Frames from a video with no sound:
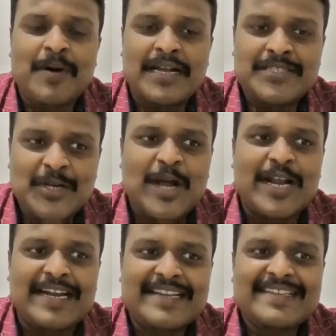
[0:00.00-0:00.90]
march
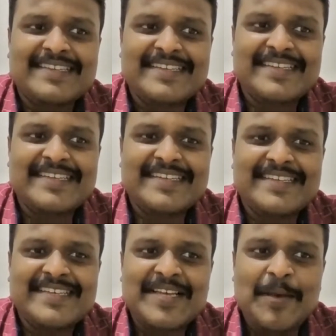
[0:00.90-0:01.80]
on
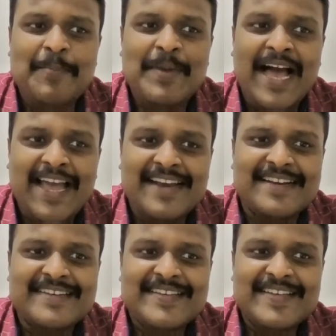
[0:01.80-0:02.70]

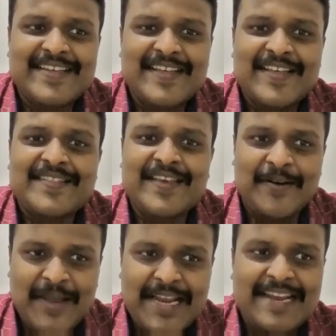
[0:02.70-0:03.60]
behind their
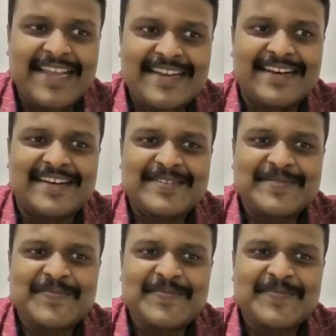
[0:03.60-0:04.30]
great leader.